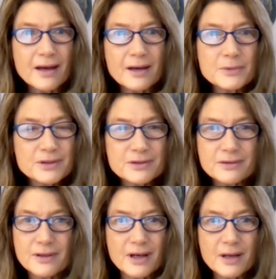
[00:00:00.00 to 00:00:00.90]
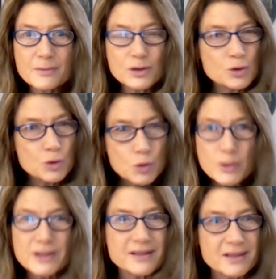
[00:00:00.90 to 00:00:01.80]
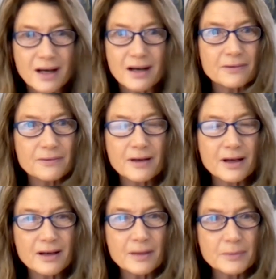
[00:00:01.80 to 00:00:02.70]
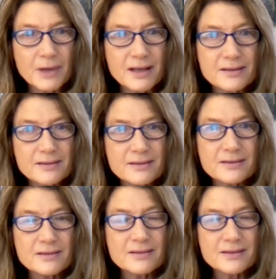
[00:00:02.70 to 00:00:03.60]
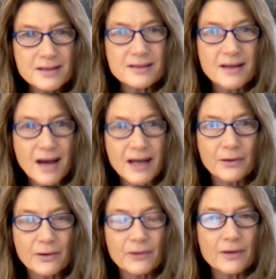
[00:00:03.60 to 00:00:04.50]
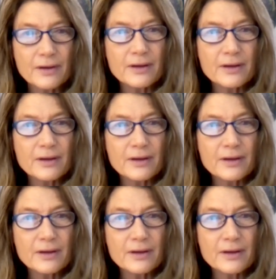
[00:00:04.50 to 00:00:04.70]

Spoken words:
I'm just, I'm just doing stuff. I'm not sitting idle.